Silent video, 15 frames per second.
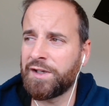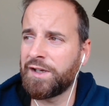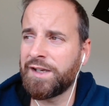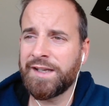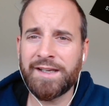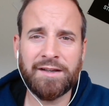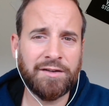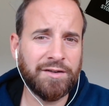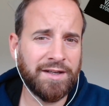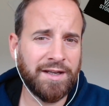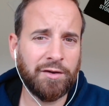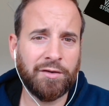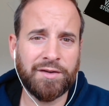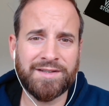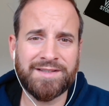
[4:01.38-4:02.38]
legal. You get
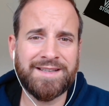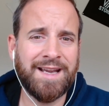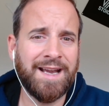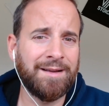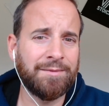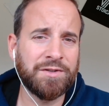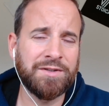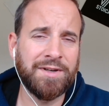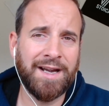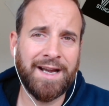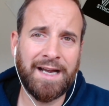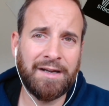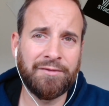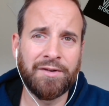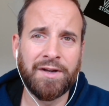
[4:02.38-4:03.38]
all the stamps. You
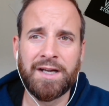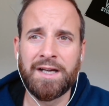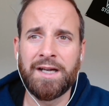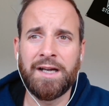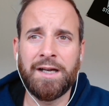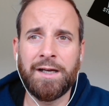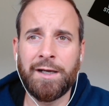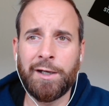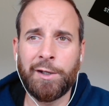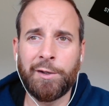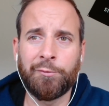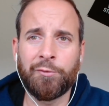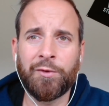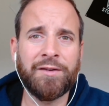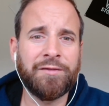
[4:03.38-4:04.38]
have
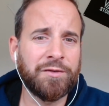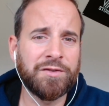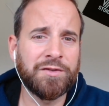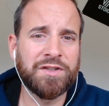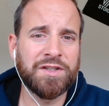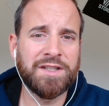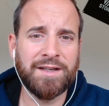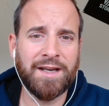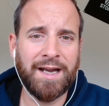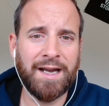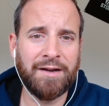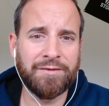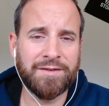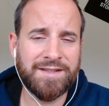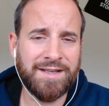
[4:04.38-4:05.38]
refugee, you
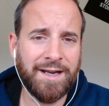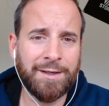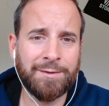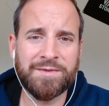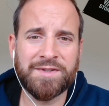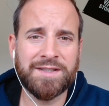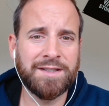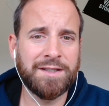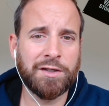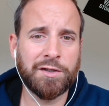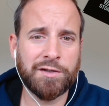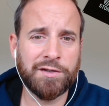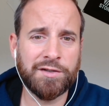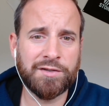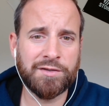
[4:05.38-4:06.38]
have asylum
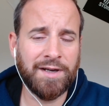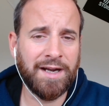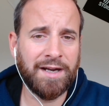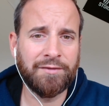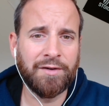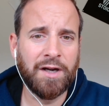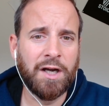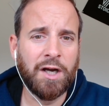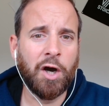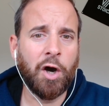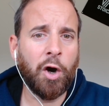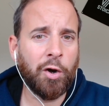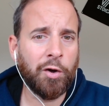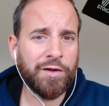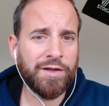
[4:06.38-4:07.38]
seekers, you have
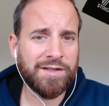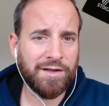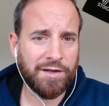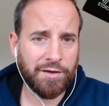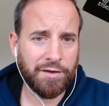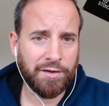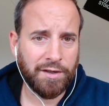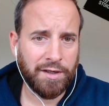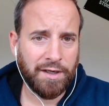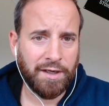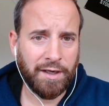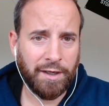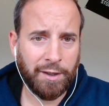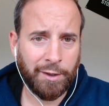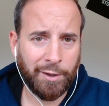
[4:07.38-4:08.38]
all these other
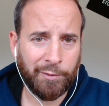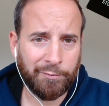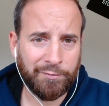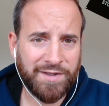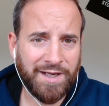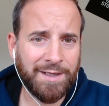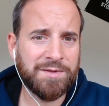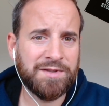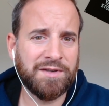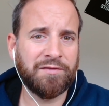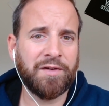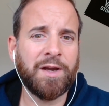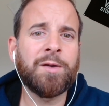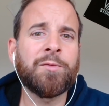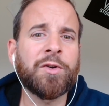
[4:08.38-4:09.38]
types of
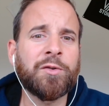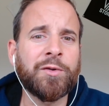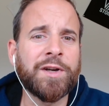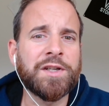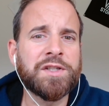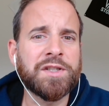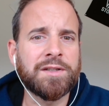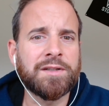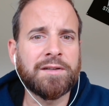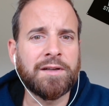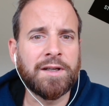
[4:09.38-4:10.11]
immigration